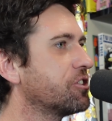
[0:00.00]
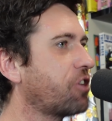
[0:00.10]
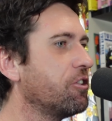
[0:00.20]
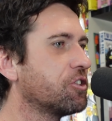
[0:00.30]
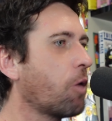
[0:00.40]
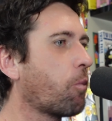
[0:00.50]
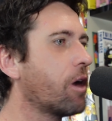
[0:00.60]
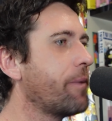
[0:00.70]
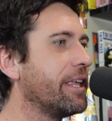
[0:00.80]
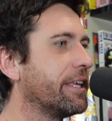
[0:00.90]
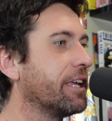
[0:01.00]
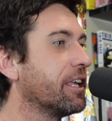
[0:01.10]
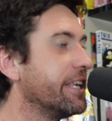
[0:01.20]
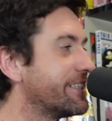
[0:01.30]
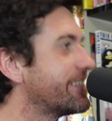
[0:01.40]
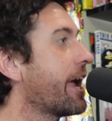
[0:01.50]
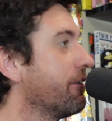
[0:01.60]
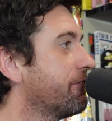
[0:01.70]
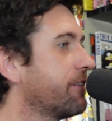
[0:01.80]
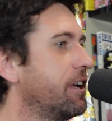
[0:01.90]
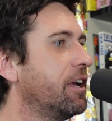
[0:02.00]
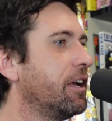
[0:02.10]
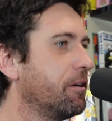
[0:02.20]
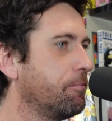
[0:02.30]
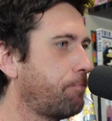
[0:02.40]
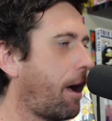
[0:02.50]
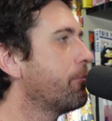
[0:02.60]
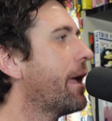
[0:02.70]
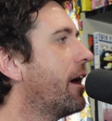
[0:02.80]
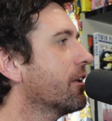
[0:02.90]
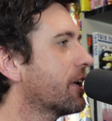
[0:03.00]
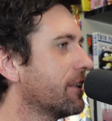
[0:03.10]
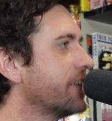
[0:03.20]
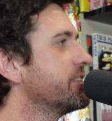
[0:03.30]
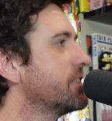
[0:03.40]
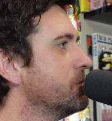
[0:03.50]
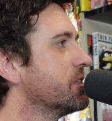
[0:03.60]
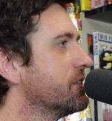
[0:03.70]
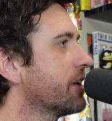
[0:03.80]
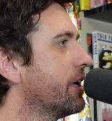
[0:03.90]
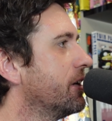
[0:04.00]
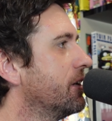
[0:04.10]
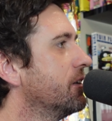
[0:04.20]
Don't worry about your gig. You're safe. Yeah. Pump out classic Simpsons again.